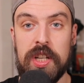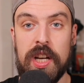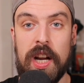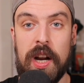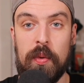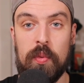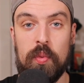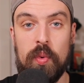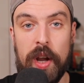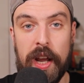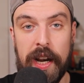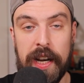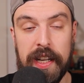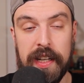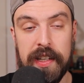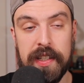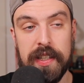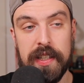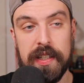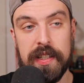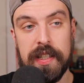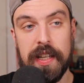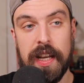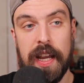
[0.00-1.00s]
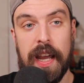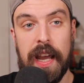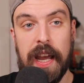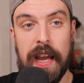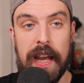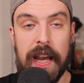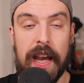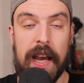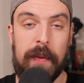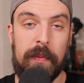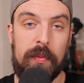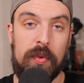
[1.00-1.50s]
not ready to say,
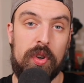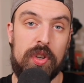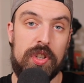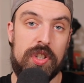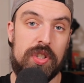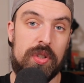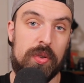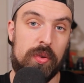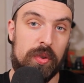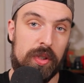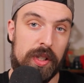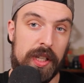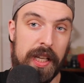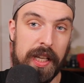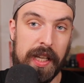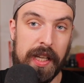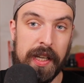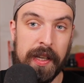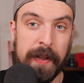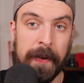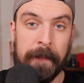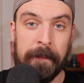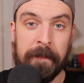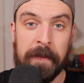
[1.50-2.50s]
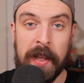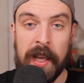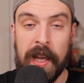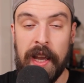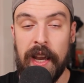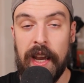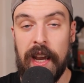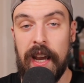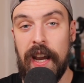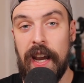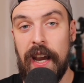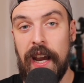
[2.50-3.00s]
"Hey, I'm going to lead."
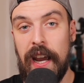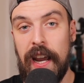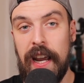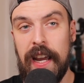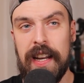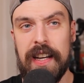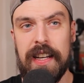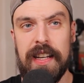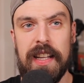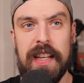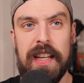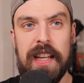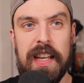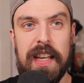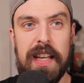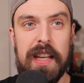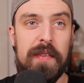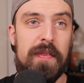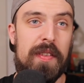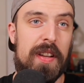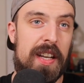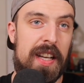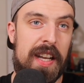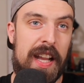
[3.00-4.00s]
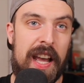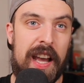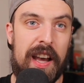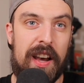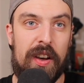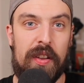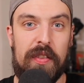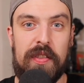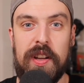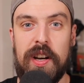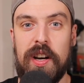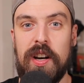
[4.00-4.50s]
And even
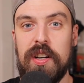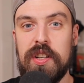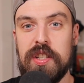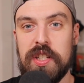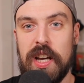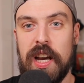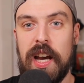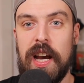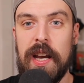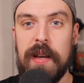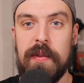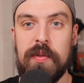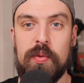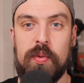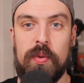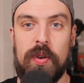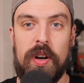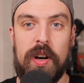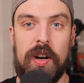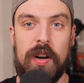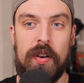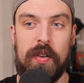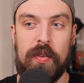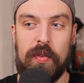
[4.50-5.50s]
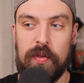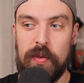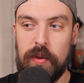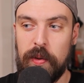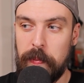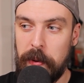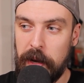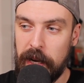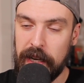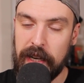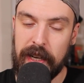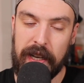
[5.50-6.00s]
now, there are times where
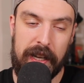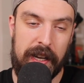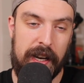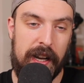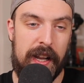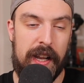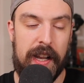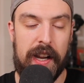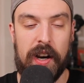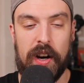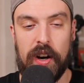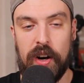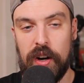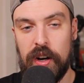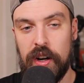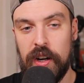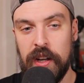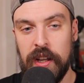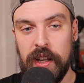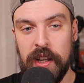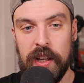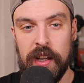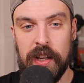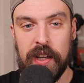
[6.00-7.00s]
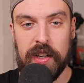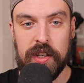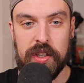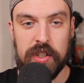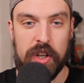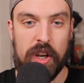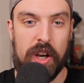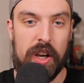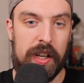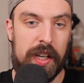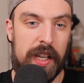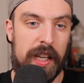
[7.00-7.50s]
Rebecca and I are
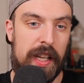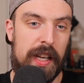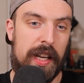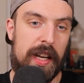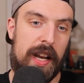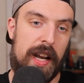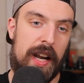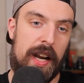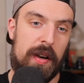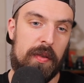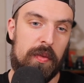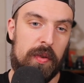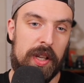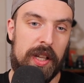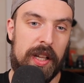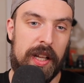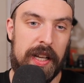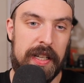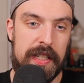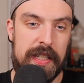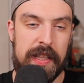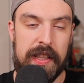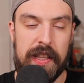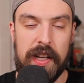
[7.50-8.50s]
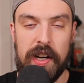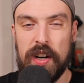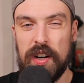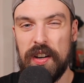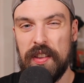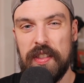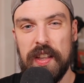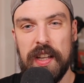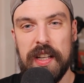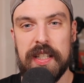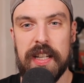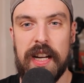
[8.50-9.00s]
talking, and I realize that there are
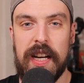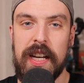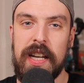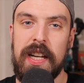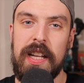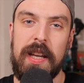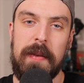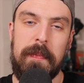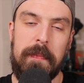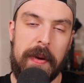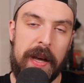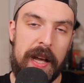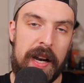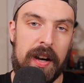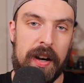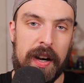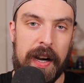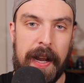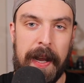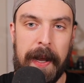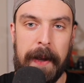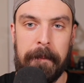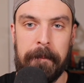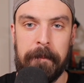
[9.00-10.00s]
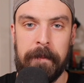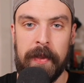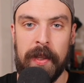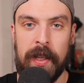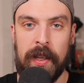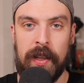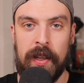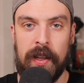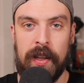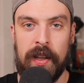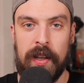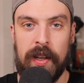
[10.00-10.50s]
things I need to get better at.
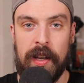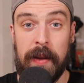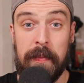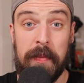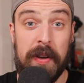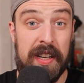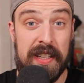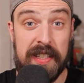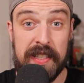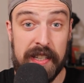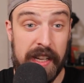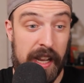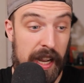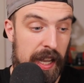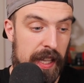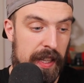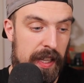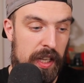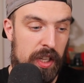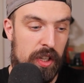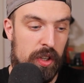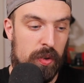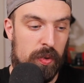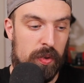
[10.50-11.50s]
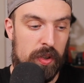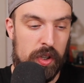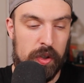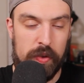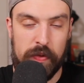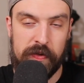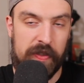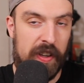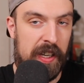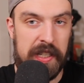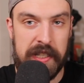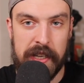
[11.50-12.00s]
I'm not saying that you
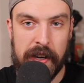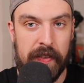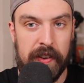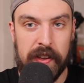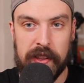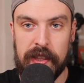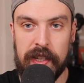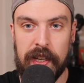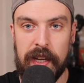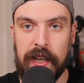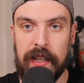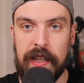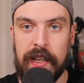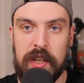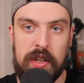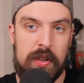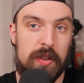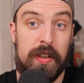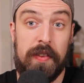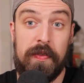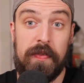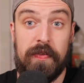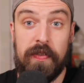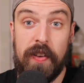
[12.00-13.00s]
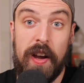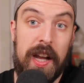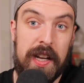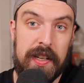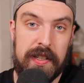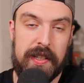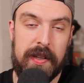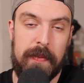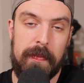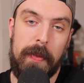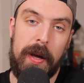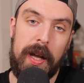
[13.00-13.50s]
fix everything and then you find
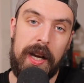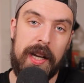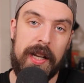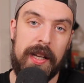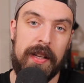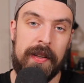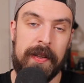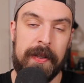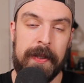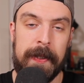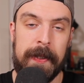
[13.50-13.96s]
somebody.